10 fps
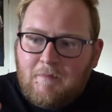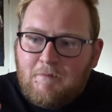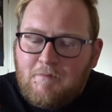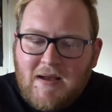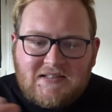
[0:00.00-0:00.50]

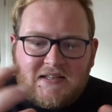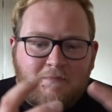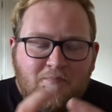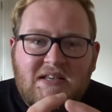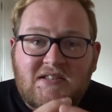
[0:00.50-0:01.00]

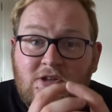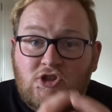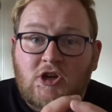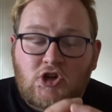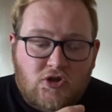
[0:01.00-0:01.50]
missing piece of
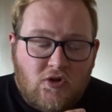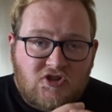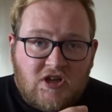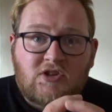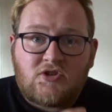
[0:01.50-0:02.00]
the
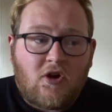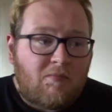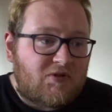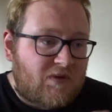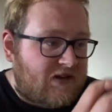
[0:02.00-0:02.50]

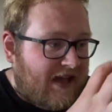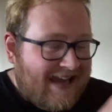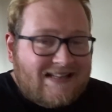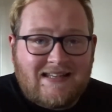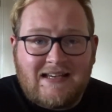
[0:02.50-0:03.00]
jigsaw between
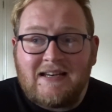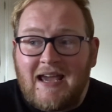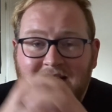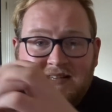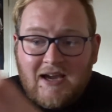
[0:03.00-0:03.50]
18
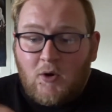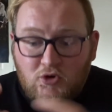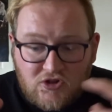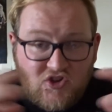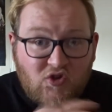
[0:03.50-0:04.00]
and
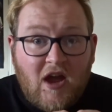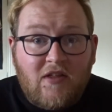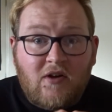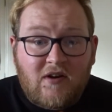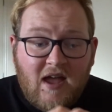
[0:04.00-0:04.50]
Kills
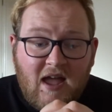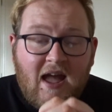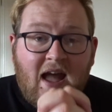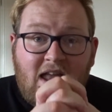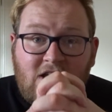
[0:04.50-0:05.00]
together,
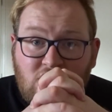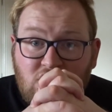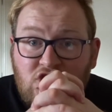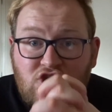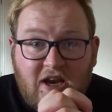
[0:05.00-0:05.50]
and it
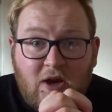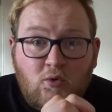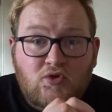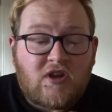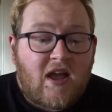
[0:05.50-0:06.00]
just
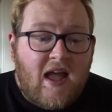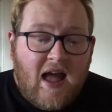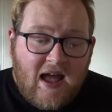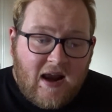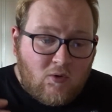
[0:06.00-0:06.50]
gels.
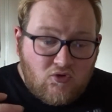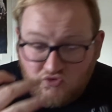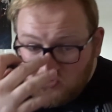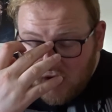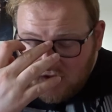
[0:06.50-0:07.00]
And I
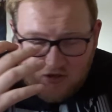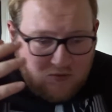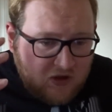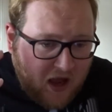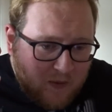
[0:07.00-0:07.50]

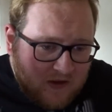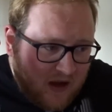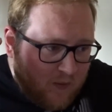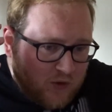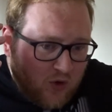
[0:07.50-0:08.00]

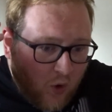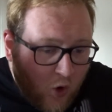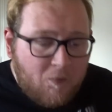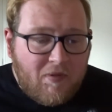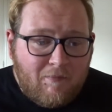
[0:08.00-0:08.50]
would
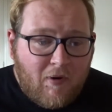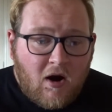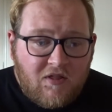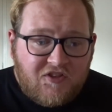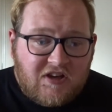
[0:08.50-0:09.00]
hope that
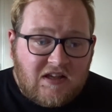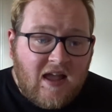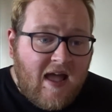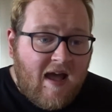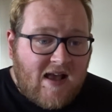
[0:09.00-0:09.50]
part three
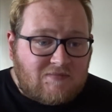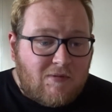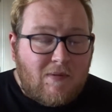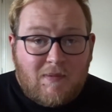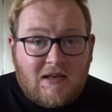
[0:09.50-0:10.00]
has
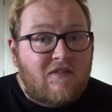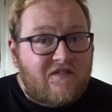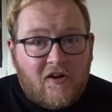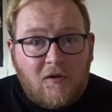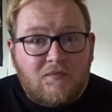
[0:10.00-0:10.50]
maybe been
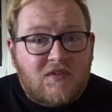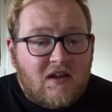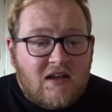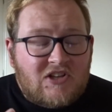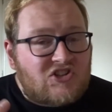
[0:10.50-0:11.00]
filmed
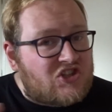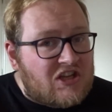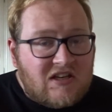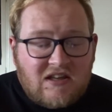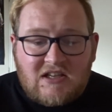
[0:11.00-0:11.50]

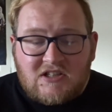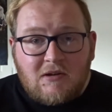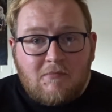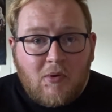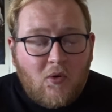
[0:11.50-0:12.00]
secretly at
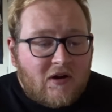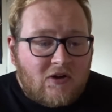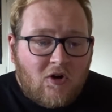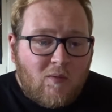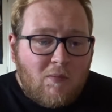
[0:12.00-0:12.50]
some
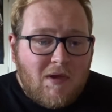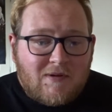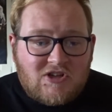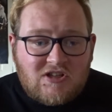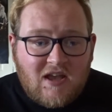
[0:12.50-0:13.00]
point, or will
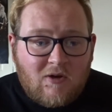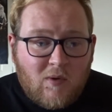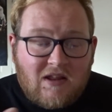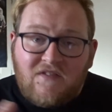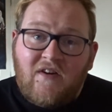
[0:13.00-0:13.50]
maybe just get
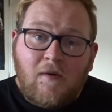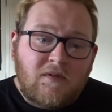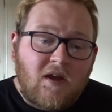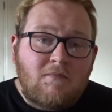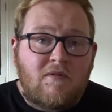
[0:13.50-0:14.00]
quickly
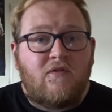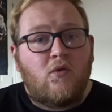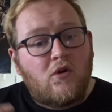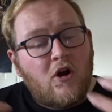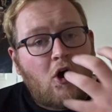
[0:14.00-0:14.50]
filmed
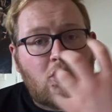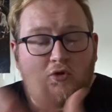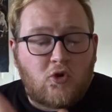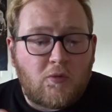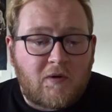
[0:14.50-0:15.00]
before
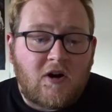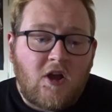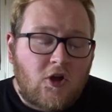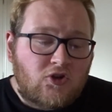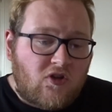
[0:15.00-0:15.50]
October,
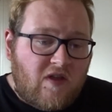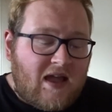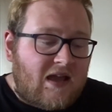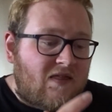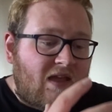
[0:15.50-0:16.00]
so
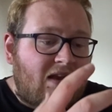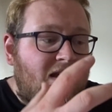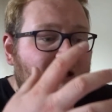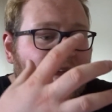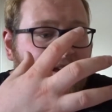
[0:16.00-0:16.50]
that can
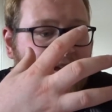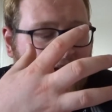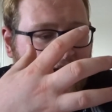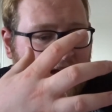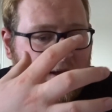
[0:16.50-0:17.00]
then
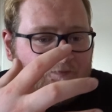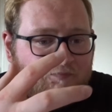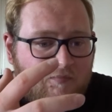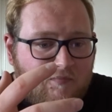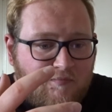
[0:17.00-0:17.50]

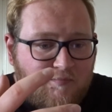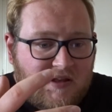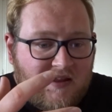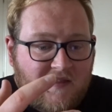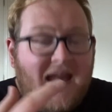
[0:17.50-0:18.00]

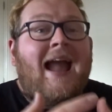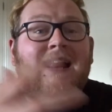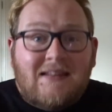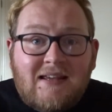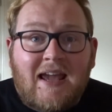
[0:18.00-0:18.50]
be like the
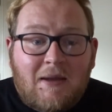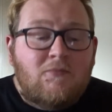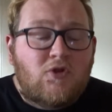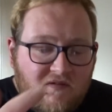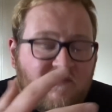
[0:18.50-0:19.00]
end
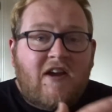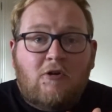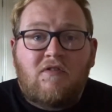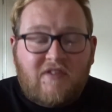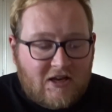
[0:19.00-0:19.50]
game to the
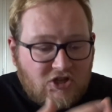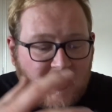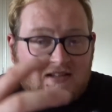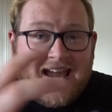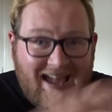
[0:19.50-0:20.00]
Inferno
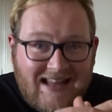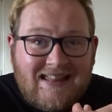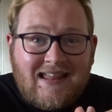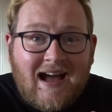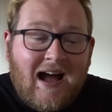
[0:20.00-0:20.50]
franchise.
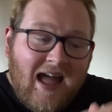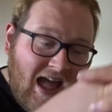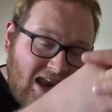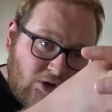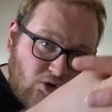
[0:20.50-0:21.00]
End that,
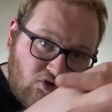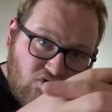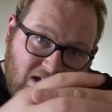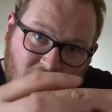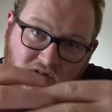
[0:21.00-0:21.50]
and it goes
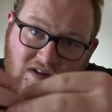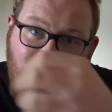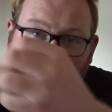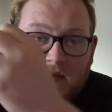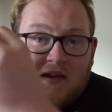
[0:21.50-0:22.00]
right on to
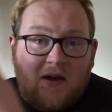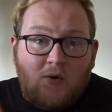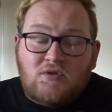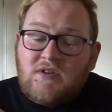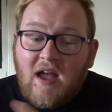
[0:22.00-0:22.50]
Halloween
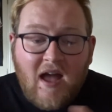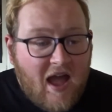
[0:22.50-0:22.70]
Kills.